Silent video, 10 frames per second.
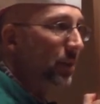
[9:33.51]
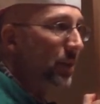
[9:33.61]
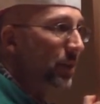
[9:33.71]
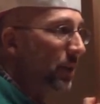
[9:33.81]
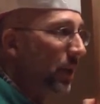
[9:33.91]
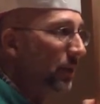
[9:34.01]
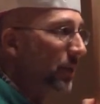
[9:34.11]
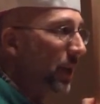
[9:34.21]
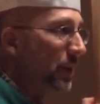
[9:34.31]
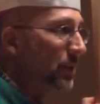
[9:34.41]
with a
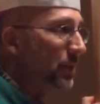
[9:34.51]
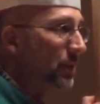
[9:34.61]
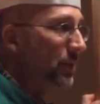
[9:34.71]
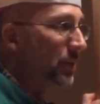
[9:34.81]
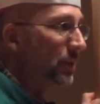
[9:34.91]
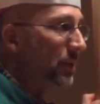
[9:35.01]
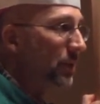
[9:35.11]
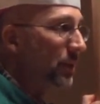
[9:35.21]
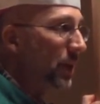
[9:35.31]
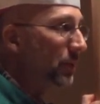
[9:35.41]
love that's
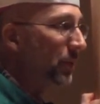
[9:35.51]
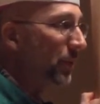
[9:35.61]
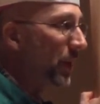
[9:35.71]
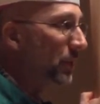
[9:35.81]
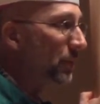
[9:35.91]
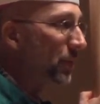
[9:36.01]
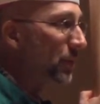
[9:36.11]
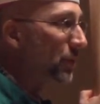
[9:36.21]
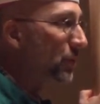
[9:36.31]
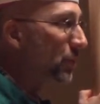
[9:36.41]
ever faithful
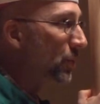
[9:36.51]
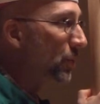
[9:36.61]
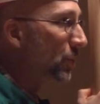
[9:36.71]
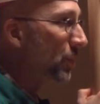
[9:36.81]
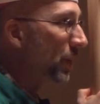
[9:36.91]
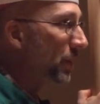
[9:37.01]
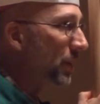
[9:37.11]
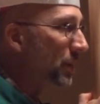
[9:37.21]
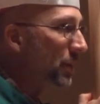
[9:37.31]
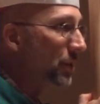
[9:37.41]
and true,
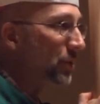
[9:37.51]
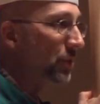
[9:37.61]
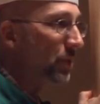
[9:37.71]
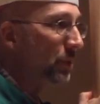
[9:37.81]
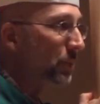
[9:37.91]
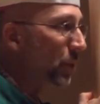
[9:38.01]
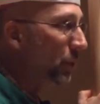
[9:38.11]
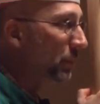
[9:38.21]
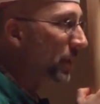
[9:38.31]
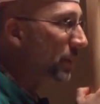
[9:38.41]
unconditional,
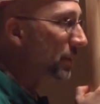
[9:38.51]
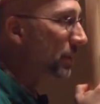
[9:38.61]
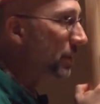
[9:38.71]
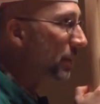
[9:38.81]
permanent,